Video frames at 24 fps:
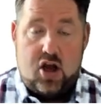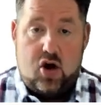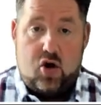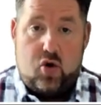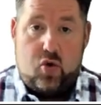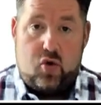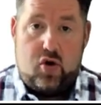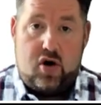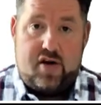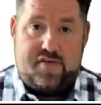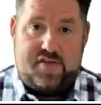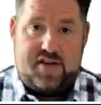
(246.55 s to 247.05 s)

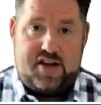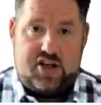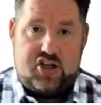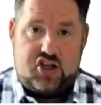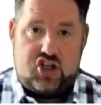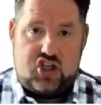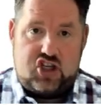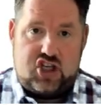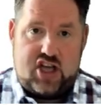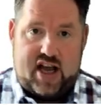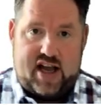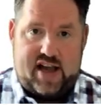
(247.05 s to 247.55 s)
or if
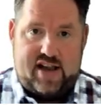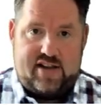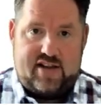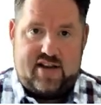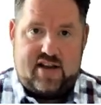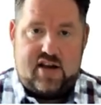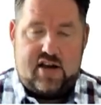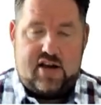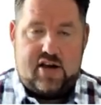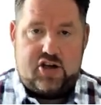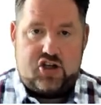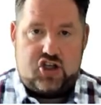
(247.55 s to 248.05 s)
each child
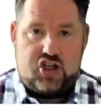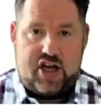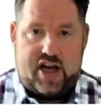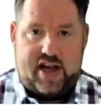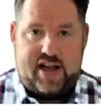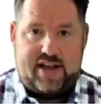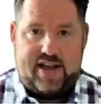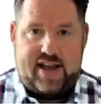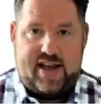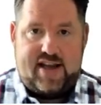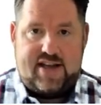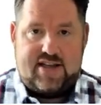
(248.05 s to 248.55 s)

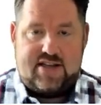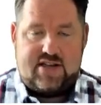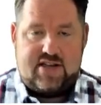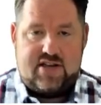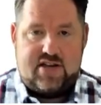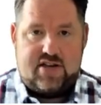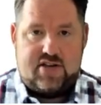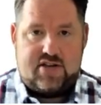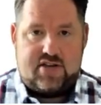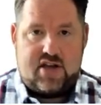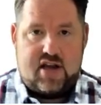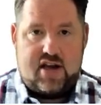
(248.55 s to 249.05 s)
ASIN is